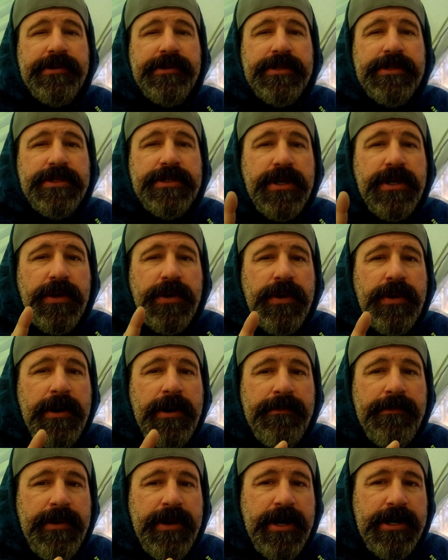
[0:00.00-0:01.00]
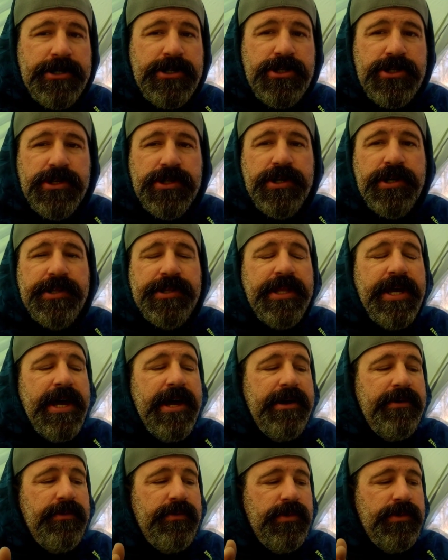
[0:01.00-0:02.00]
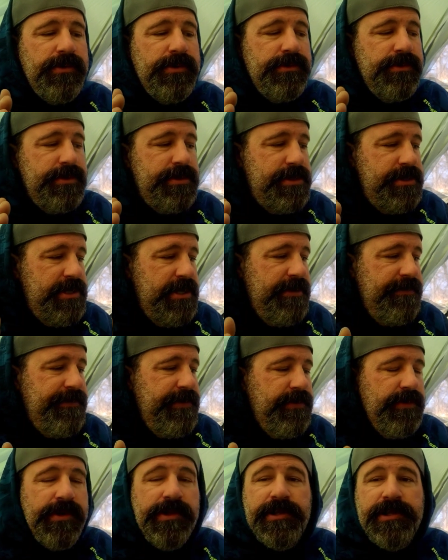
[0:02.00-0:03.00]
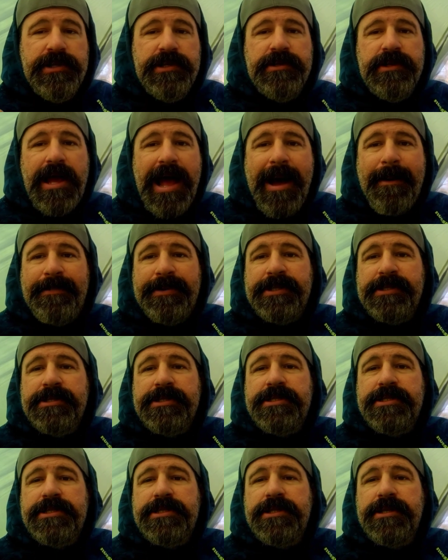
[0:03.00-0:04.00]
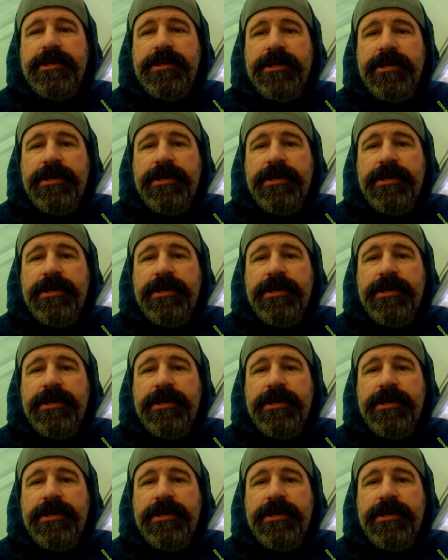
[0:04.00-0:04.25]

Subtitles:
So I'm not sure on that. We'll see if it really happens.